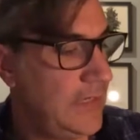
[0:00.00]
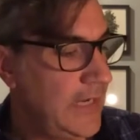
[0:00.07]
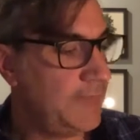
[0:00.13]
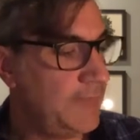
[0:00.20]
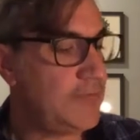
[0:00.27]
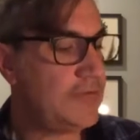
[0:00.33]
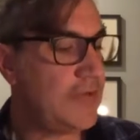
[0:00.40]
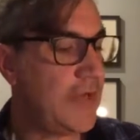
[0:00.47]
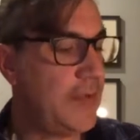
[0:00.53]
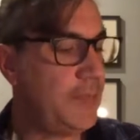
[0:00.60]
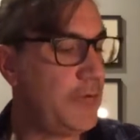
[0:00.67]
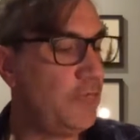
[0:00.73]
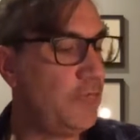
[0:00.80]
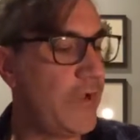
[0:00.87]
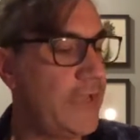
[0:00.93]
Every time
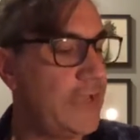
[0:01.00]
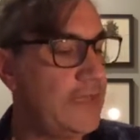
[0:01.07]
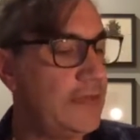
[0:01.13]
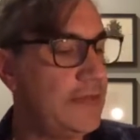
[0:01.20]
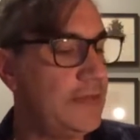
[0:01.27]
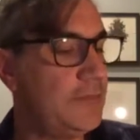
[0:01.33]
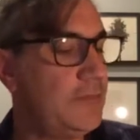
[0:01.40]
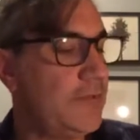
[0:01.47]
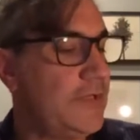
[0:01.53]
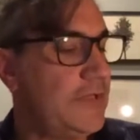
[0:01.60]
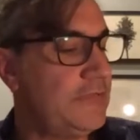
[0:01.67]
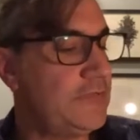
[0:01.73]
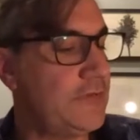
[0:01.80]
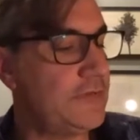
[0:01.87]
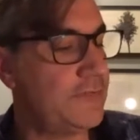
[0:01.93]
we waited in the
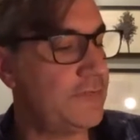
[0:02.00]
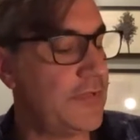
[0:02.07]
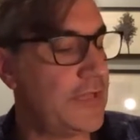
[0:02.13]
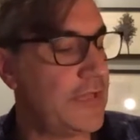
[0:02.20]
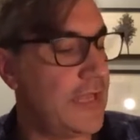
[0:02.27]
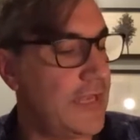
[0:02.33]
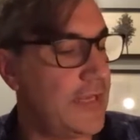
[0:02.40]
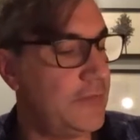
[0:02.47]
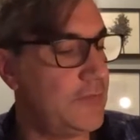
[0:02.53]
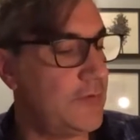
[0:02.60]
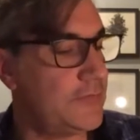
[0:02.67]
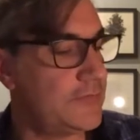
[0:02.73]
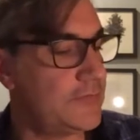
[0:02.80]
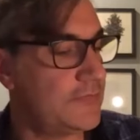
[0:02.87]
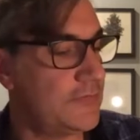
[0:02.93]
bleachers for the game to
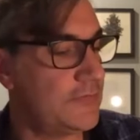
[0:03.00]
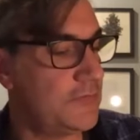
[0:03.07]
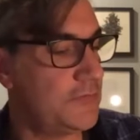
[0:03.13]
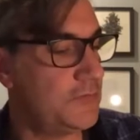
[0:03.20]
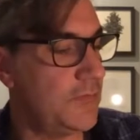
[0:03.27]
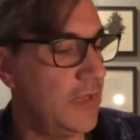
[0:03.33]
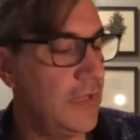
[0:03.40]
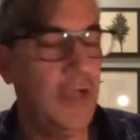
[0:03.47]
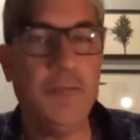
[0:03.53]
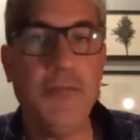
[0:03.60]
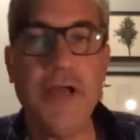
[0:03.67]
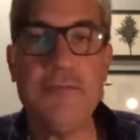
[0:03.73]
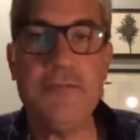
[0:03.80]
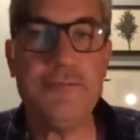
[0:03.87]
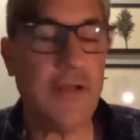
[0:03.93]
resume,
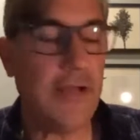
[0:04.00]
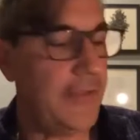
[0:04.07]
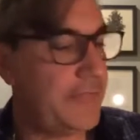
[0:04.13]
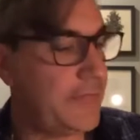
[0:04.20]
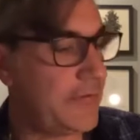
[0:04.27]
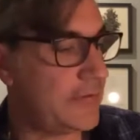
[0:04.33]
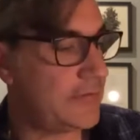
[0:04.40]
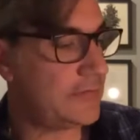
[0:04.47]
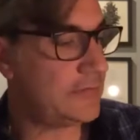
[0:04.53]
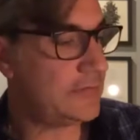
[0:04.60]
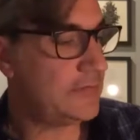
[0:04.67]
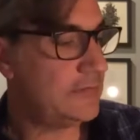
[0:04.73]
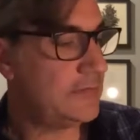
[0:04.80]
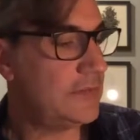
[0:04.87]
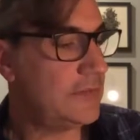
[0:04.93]
my father
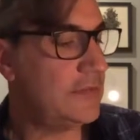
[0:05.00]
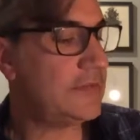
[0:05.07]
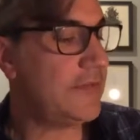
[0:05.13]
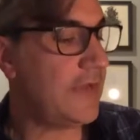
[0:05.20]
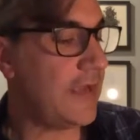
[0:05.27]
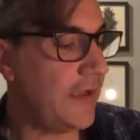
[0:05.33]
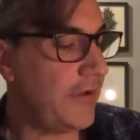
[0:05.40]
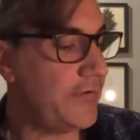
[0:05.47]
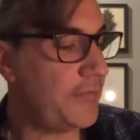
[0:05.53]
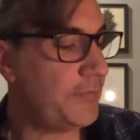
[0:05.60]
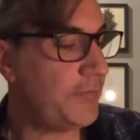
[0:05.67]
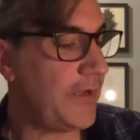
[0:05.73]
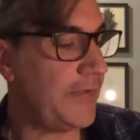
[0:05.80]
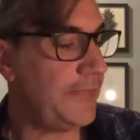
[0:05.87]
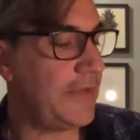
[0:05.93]
would look down
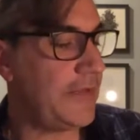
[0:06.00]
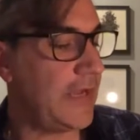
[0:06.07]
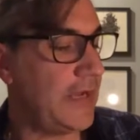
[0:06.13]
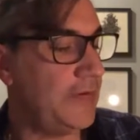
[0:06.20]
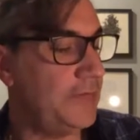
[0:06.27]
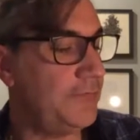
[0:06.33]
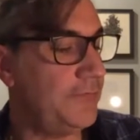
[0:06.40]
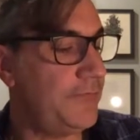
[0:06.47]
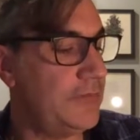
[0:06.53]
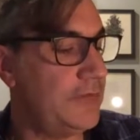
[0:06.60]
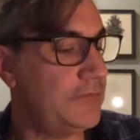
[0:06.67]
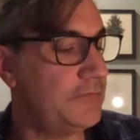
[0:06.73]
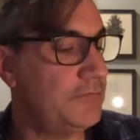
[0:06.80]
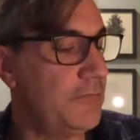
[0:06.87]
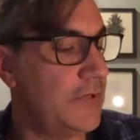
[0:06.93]
upon the
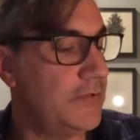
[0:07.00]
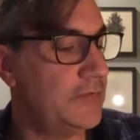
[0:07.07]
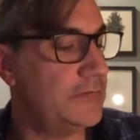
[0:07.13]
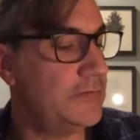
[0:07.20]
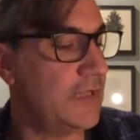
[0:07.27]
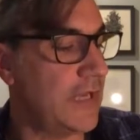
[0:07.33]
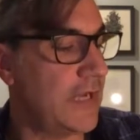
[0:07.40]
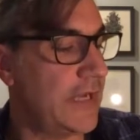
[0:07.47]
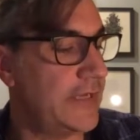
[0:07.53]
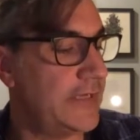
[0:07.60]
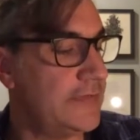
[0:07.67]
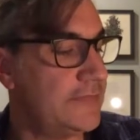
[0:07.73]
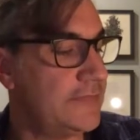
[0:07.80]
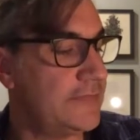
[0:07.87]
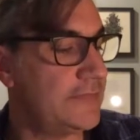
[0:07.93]
outfield's mowed
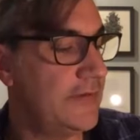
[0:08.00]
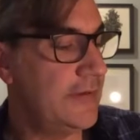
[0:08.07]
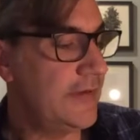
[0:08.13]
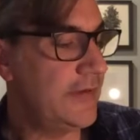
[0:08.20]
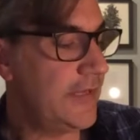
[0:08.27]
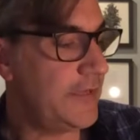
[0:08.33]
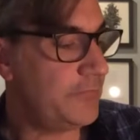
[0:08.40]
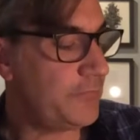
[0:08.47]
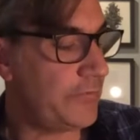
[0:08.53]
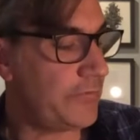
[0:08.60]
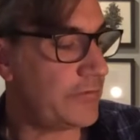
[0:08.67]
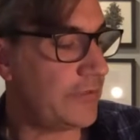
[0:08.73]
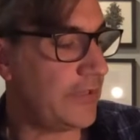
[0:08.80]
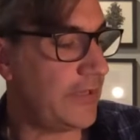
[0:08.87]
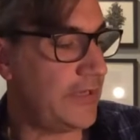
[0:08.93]
lines and
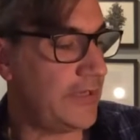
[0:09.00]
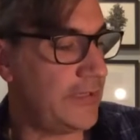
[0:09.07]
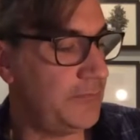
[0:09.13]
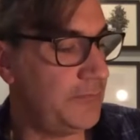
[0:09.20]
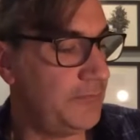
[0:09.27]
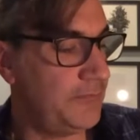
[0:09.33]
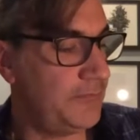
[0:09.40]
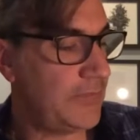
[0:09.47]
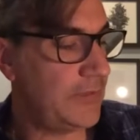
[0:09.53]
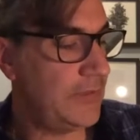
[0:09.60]
proclaim,